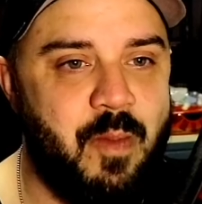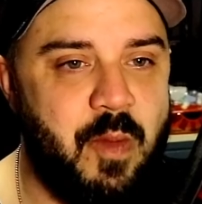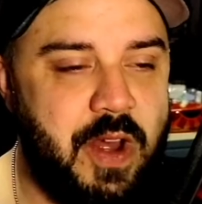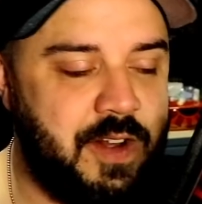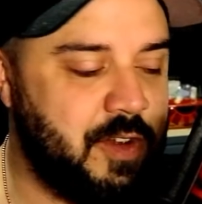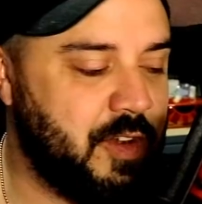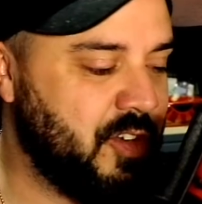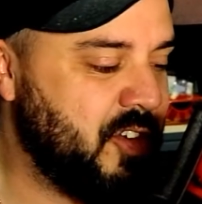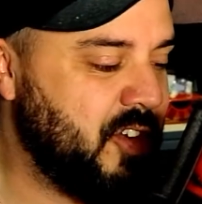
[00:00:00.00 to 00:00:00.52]

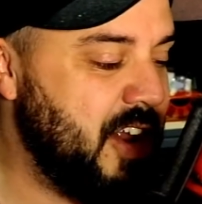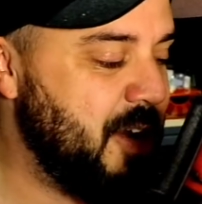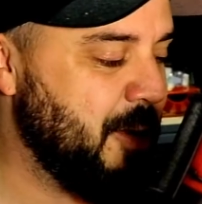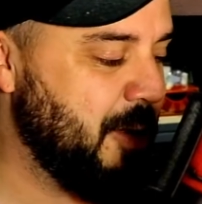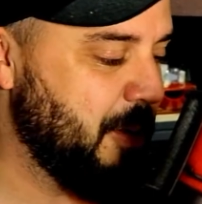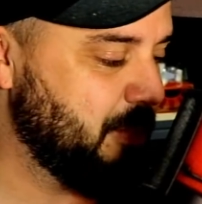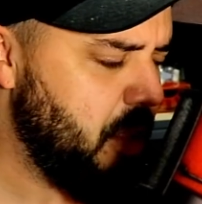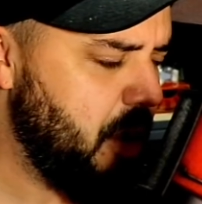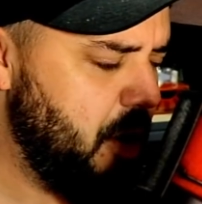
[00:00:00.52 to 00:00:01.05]
in the
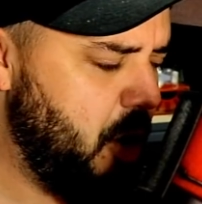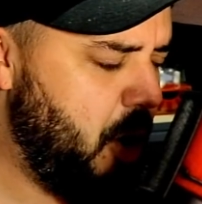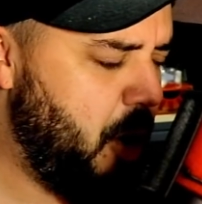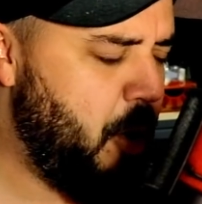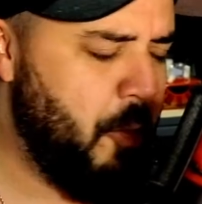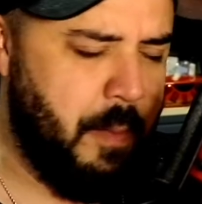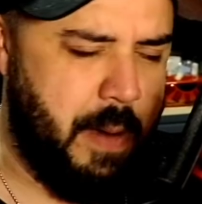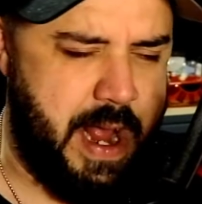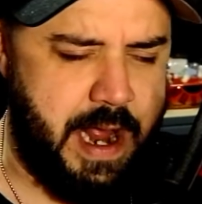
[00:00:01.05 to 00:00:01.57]
center.
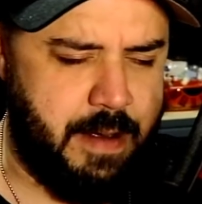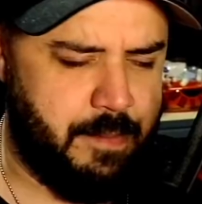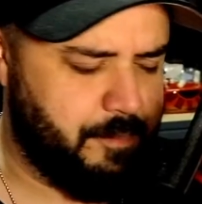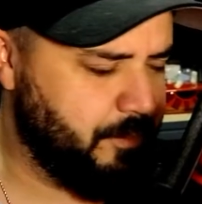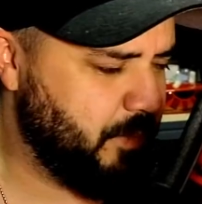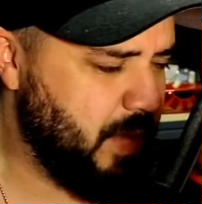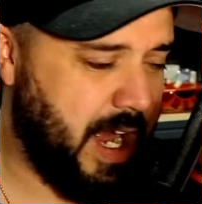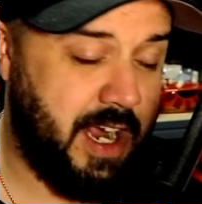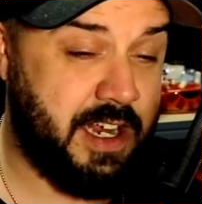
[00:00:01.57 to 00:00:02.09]
Oh man,
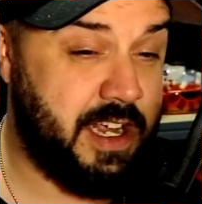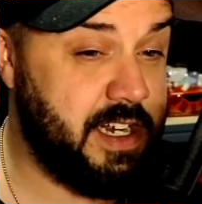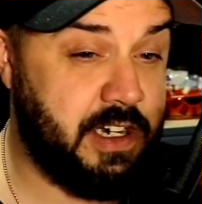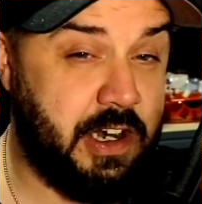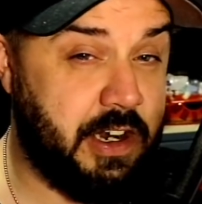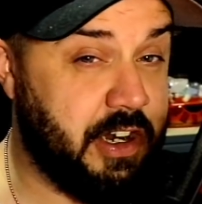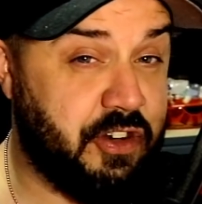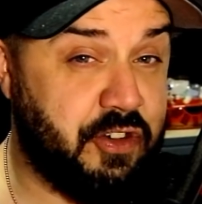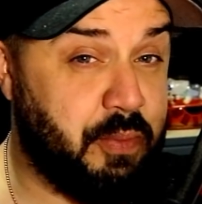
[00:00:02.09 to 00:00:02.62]
I
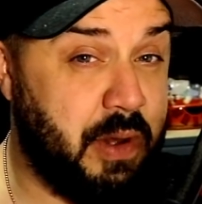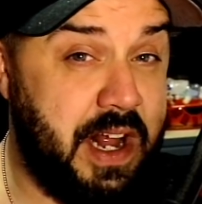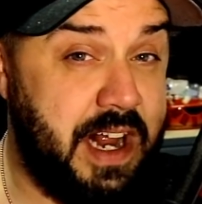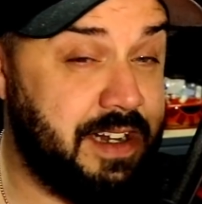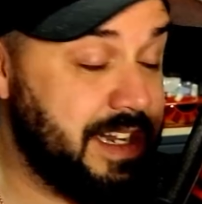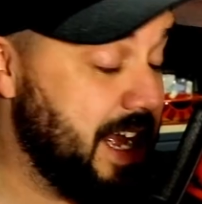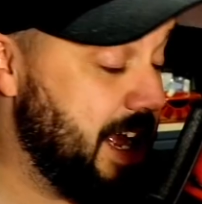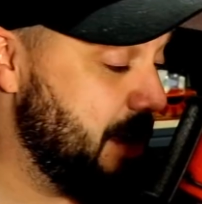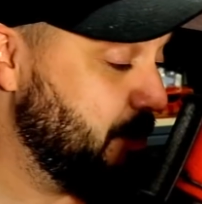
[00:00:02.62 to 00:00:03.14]
cannot explain
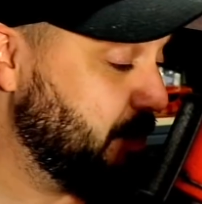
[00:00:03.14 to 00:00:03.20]
that.